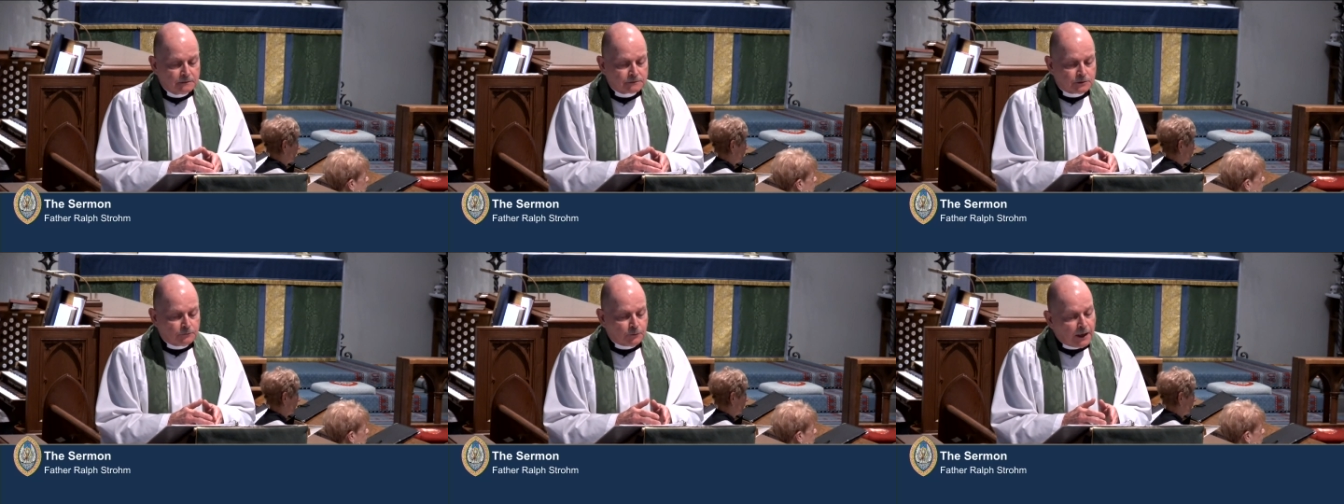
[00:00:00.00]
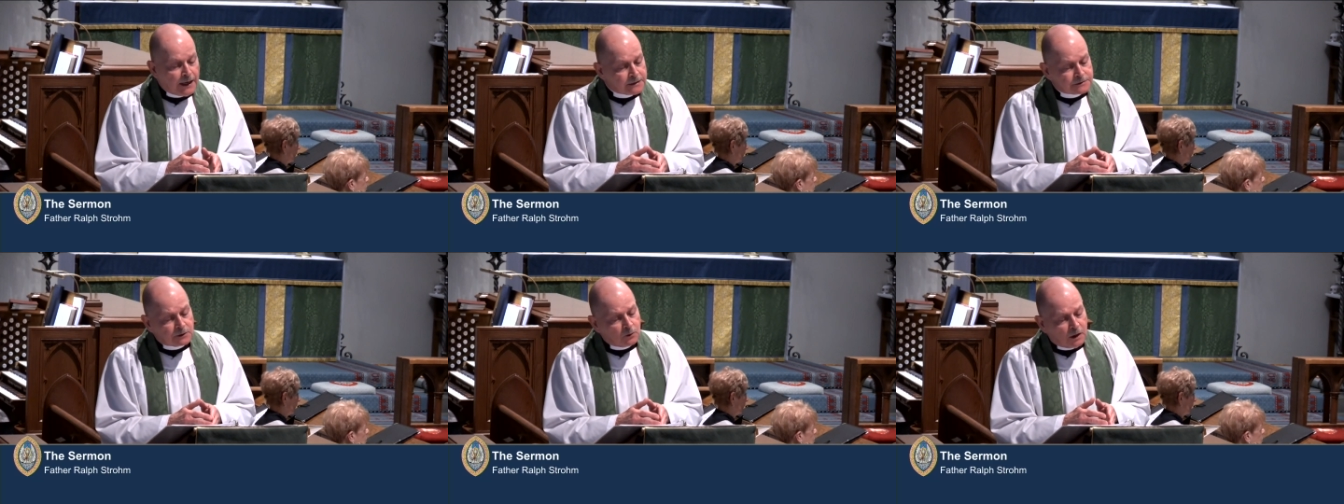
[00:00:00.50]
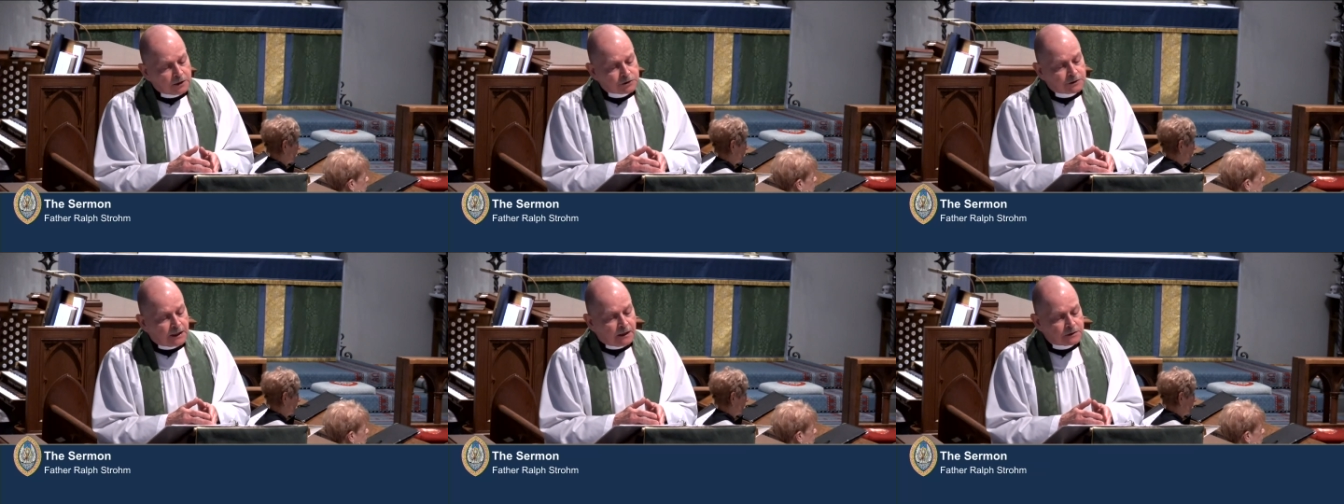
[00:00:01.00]
So if we ask the
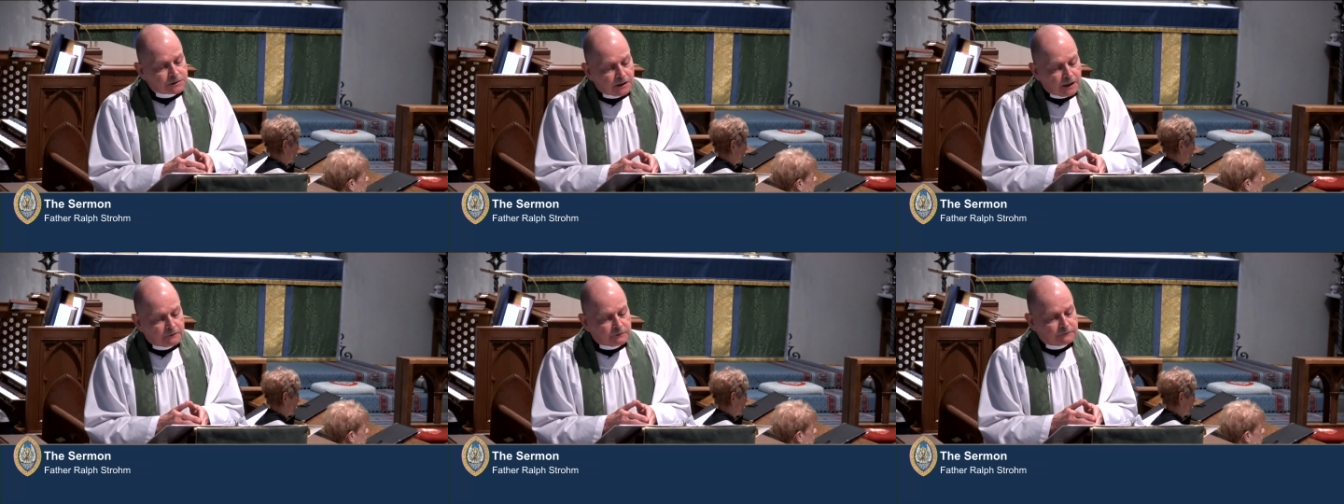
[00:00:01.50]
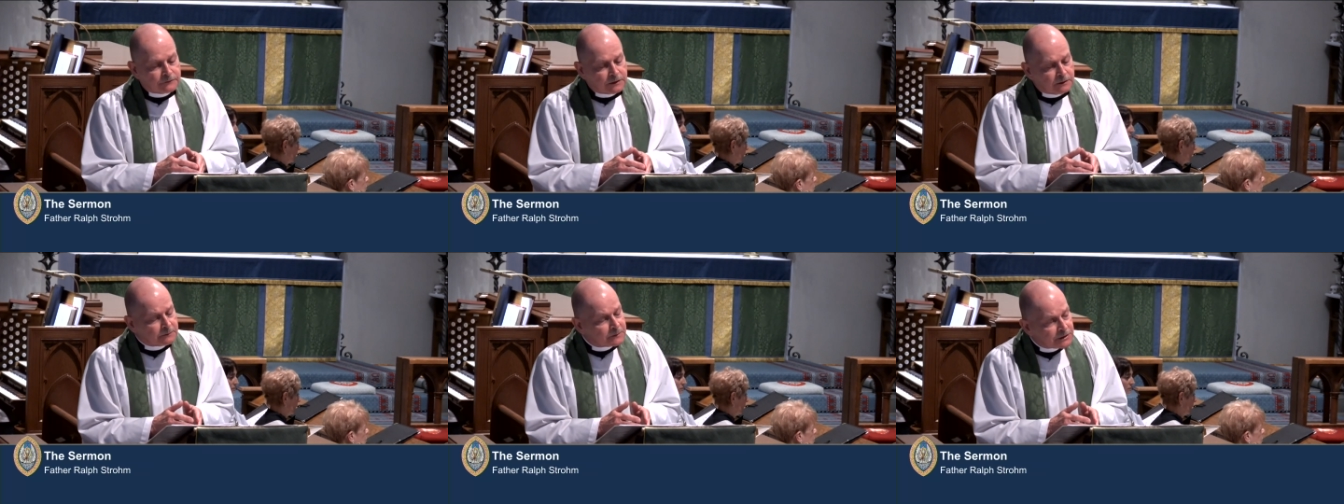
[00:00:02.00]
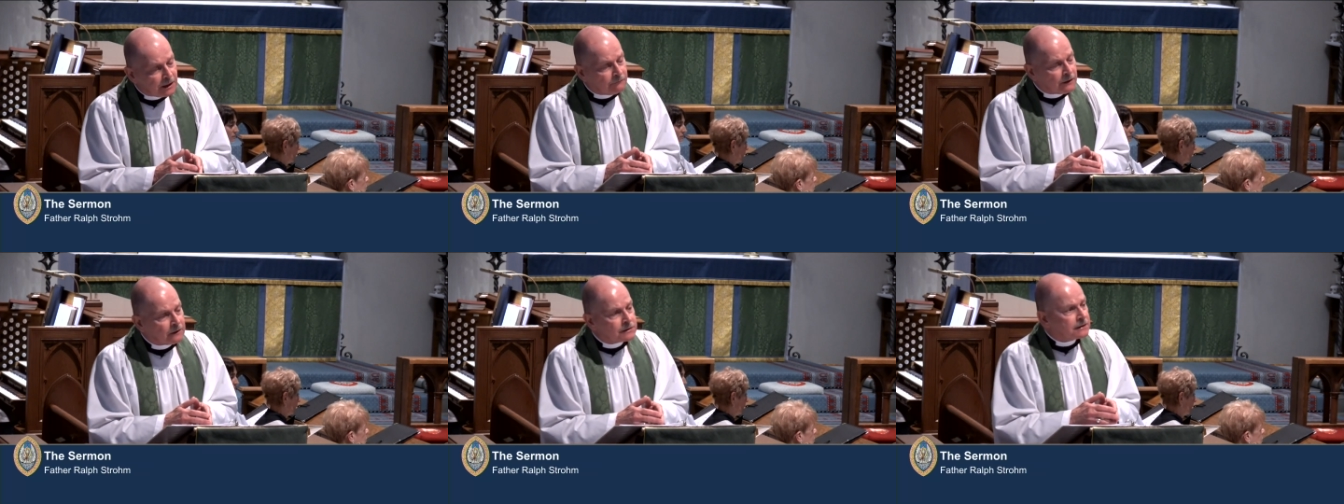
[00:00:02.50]
question, how does God reveal himself?
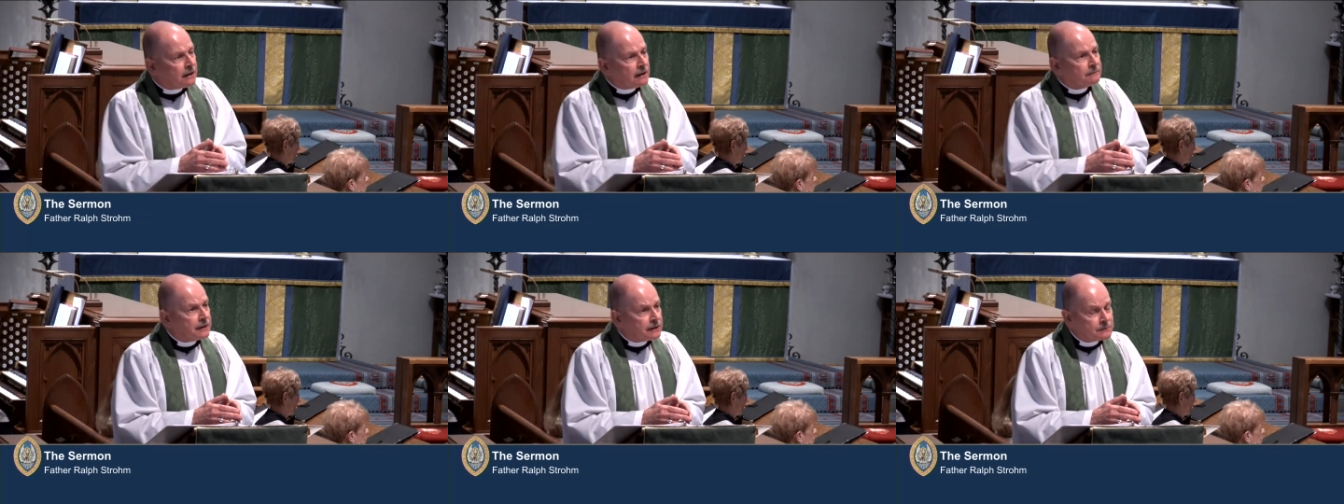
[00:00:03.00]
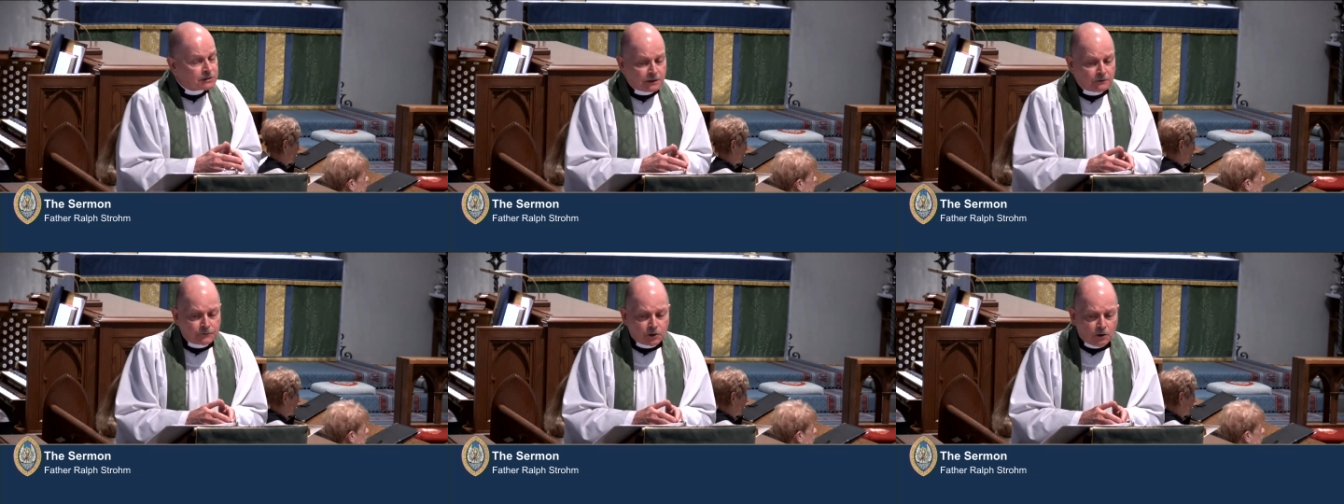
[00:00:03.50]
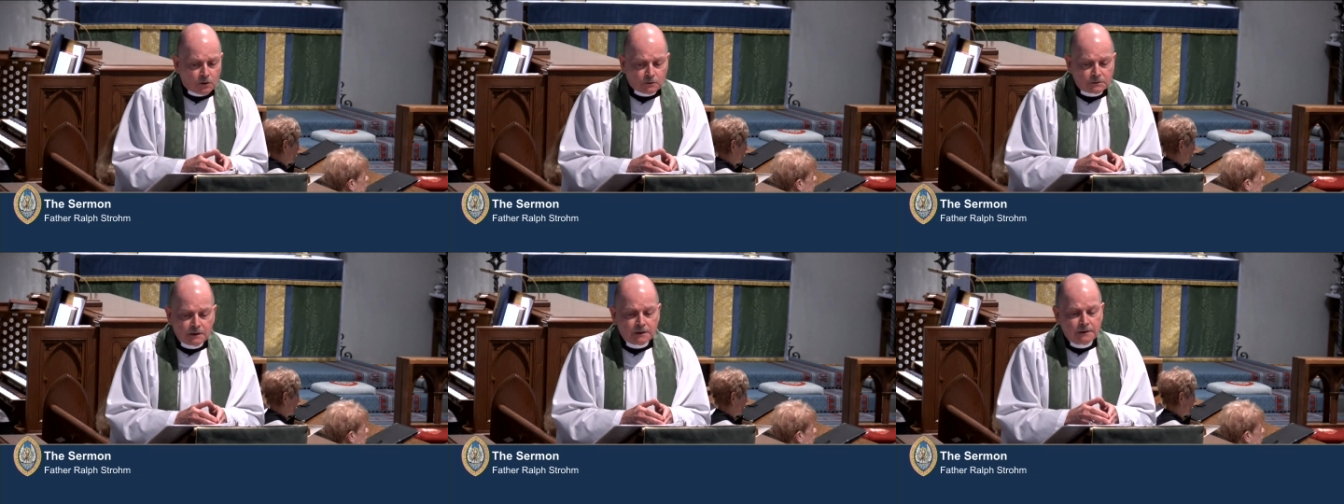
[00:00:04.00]
How does God make himself
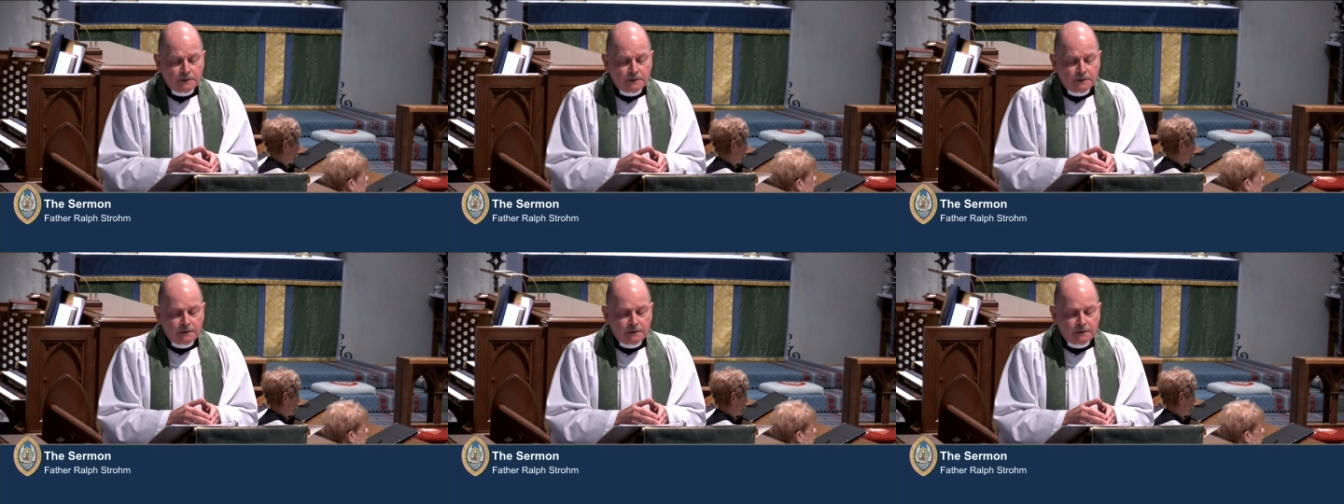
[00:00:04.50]
known?